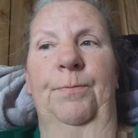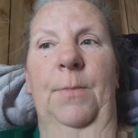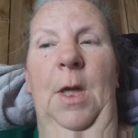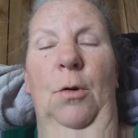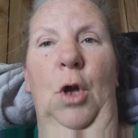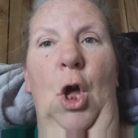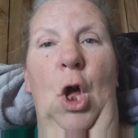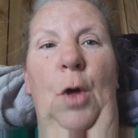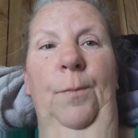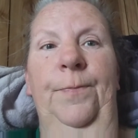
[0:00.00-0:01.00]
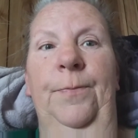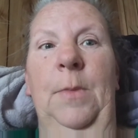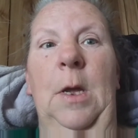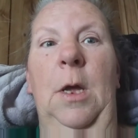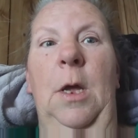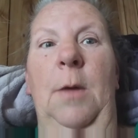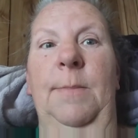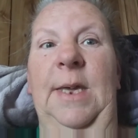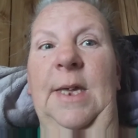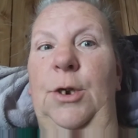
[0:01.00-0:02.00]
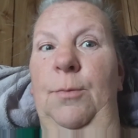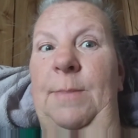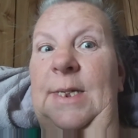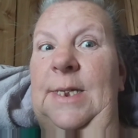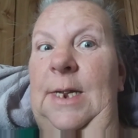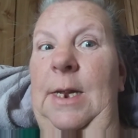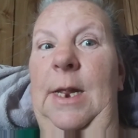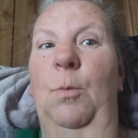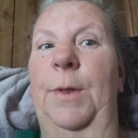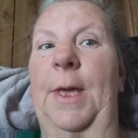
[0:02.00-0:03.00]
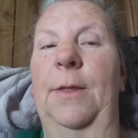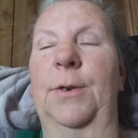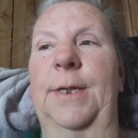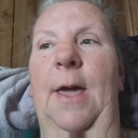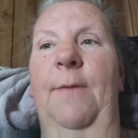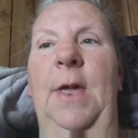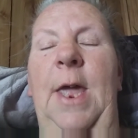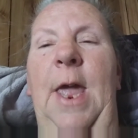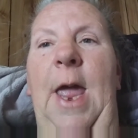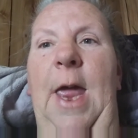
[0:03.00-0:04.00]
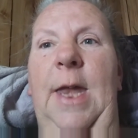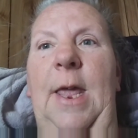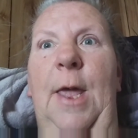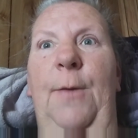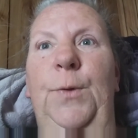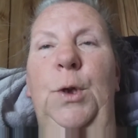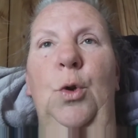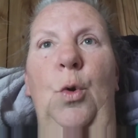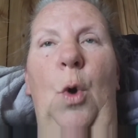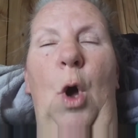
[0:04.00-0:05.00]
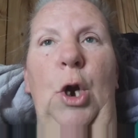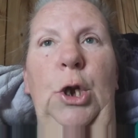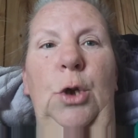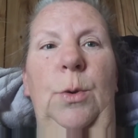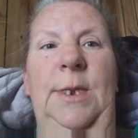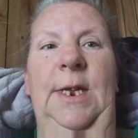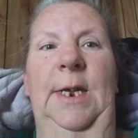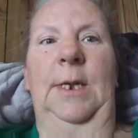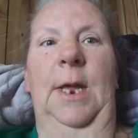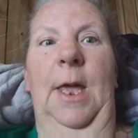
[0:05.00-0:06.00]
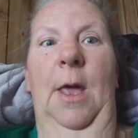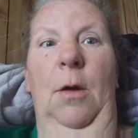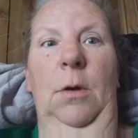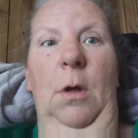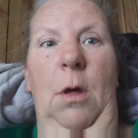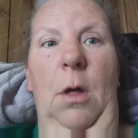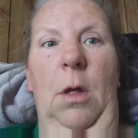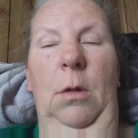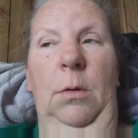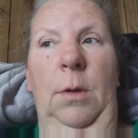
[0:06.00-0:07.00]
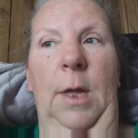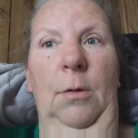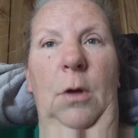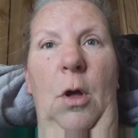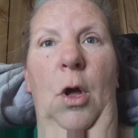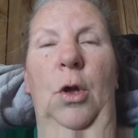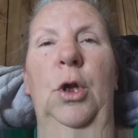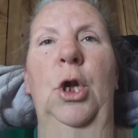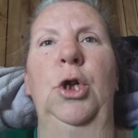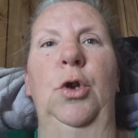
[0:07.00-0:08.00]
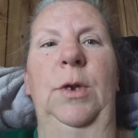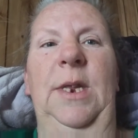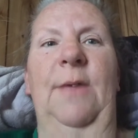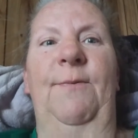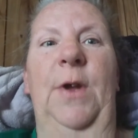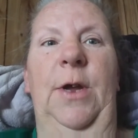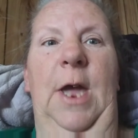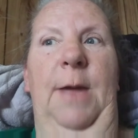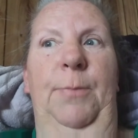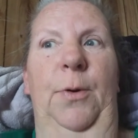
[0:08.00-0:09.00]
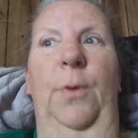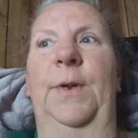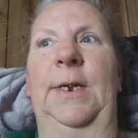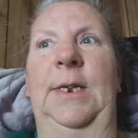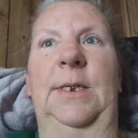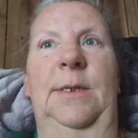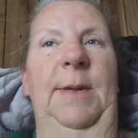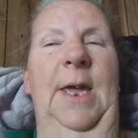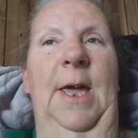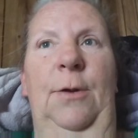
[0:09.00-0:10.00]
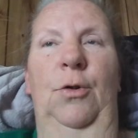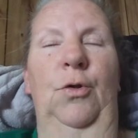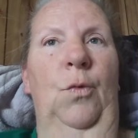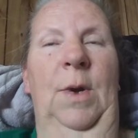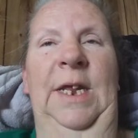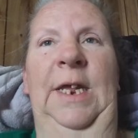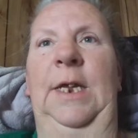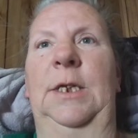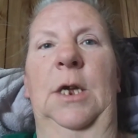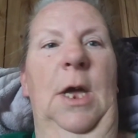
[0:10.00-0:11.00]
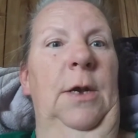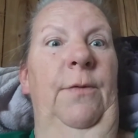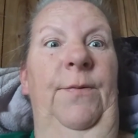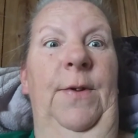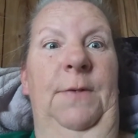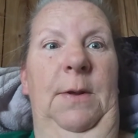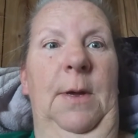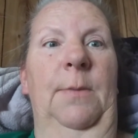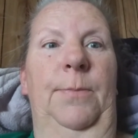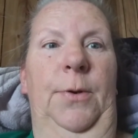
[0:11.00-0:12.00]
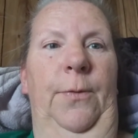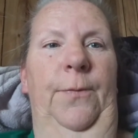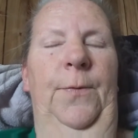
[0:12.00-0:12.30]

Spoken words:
alcohol, because you're mixing it in with other stuff. And if you are using alcohol, you need a very high proof. It needs to be 120 to 150 proof.